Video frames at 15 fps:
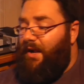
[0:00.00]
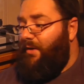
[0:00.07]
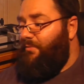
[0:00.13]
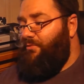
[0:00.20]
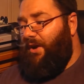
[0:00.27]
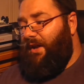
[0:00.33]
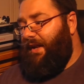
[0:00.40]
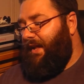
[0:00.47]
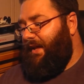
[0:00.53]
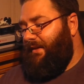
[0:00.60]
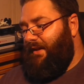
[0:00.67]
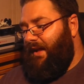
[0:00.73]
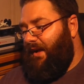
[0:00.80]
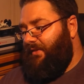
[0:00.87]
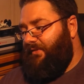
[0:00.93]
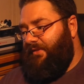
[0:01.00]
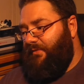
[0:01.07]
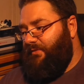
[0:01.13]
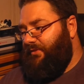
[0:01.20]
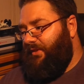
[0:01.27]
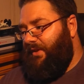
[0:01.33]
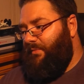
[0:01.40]
I'm running it at
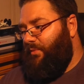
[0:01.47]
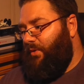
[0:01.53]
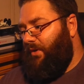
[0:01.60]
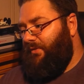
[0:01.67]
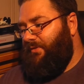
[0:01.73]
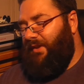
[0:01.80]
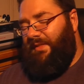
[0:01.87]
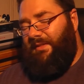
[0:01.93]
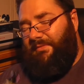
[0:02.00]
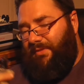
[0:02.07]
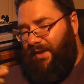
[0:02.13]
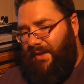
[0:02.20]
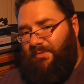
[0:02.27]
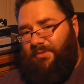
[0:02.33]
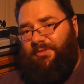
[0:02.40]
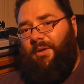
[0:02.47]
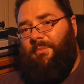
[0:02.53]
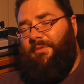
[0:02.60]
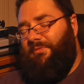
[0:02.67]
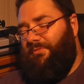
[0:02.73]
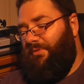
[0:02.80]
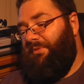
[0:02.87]
17 watts, and the flavour's
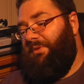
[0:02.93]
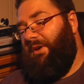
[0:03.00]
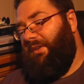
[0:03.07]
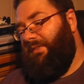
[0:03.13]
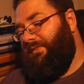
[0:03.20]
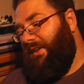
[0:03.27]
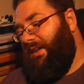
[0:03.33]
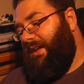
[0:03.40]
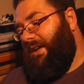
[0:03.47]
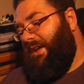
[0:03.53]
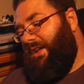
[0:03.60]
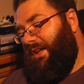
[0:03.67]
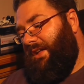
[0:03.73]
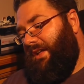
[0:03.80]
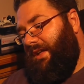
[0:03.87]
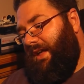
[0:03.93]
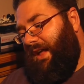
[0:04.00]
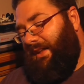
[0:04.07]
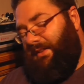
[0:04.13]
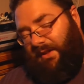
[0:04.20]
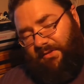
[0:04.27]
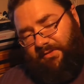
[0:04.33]
coming through nice.
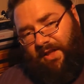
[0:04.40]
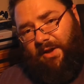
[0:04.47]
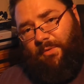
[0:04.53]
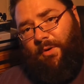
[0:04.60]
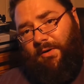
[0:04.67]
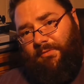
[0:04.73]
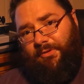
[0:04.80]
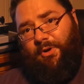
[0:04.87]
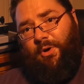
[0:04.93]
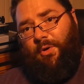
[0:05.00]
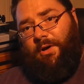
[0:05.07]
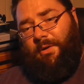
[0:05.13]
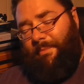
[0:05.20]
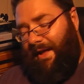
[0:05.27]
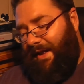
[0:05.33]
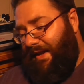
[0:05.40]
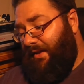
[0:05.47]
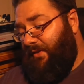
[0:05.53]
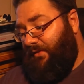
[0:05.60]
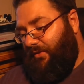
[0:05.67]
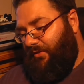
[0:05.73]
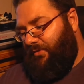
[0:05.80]
It does take a while for the coil to bed in,
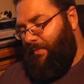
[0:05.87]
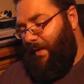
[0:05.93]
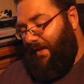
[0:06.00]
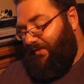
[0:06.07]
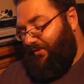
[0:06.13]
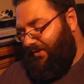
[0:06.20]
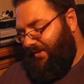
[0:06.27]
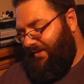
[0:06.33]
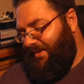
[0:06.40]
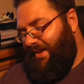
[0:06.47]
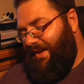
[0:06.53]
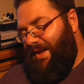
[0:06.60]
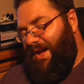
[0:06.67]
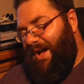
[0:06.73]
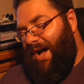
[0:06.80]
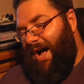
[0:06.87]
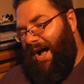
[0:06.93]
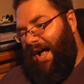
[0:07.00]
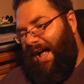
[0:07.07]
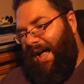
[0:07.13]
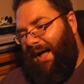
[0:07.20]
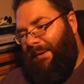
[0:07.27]
as I just mentioned.
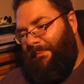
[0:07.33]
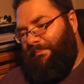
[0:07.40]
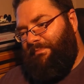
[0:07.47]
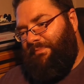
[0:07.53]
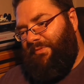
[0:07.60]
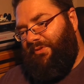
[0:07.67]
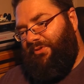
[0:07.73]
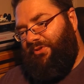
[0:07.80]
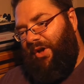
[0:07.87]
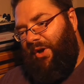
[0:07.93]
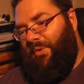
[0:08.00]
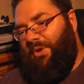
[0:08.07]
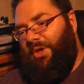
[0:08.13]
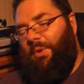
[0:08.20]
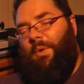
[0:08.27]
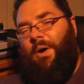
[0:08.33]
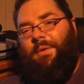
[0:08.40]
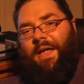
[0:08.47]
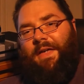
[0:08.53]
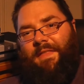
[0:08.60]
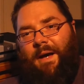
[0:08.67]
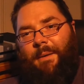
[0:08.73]
So you won't
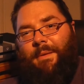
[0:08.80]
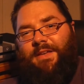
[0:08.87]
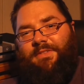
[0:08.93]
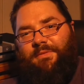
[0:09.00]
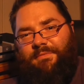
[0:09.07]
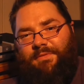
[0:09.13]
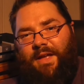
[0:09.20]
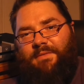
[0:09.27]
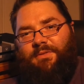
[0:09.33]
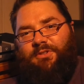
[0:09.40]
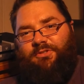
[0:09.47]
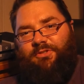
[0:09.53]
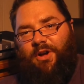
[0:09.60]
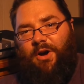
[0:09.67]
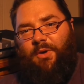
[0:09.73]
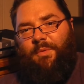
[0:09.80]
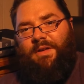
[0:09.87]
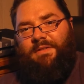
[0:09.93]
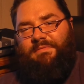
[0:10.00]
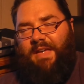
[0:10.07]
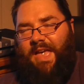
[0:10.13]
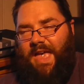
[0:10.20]
get that amazing flavour to start with.